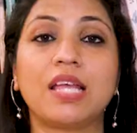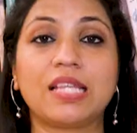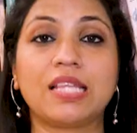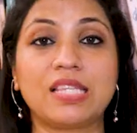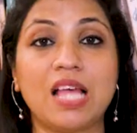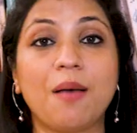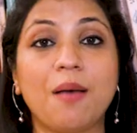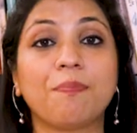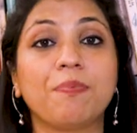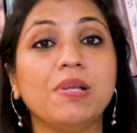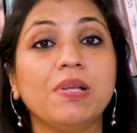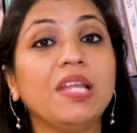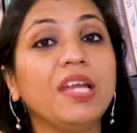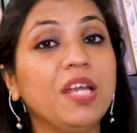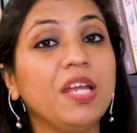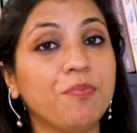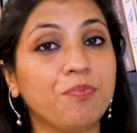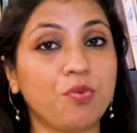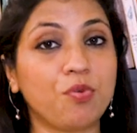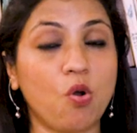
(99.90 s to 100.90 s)
Example,
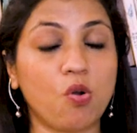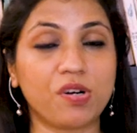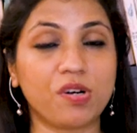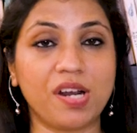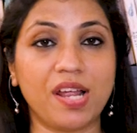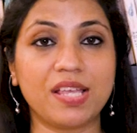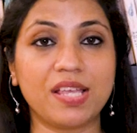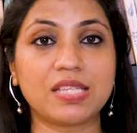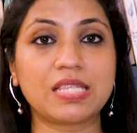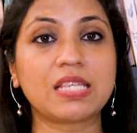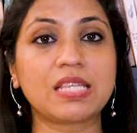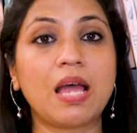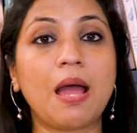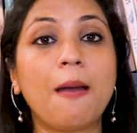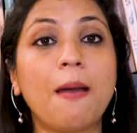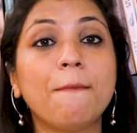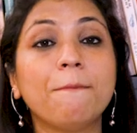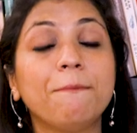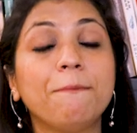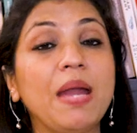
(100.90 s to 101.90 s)
in progress,
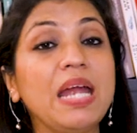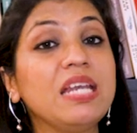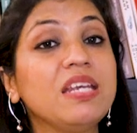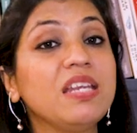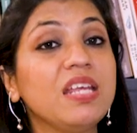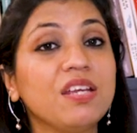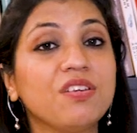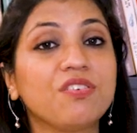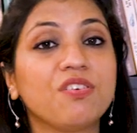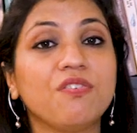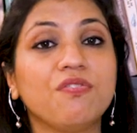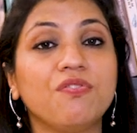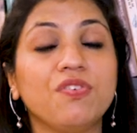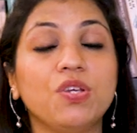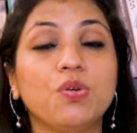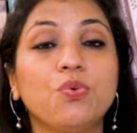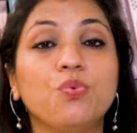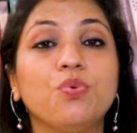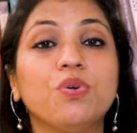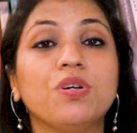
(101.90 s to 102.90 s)
pending
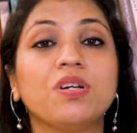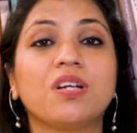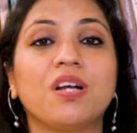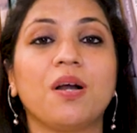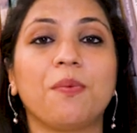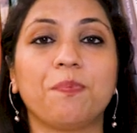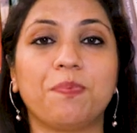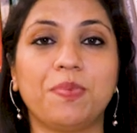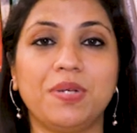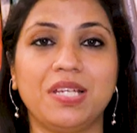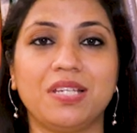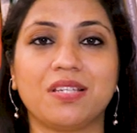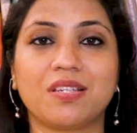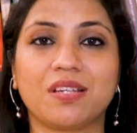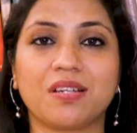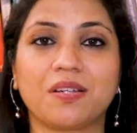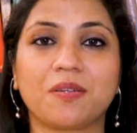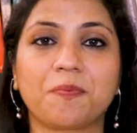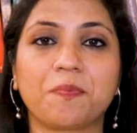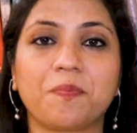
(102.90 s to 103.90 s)
review,
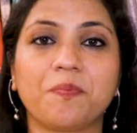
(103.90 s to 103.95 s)
completed.